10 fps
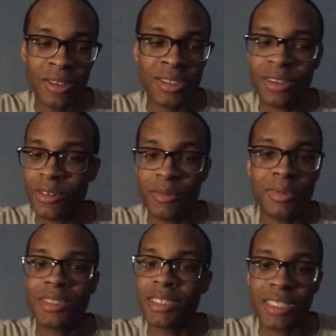So
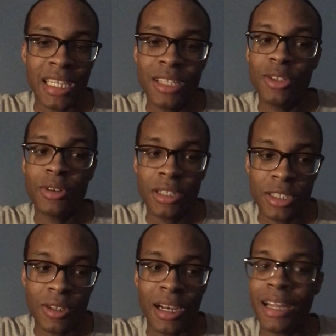just keep doing it.
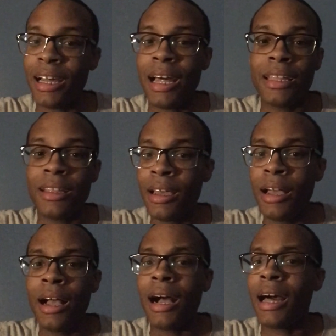I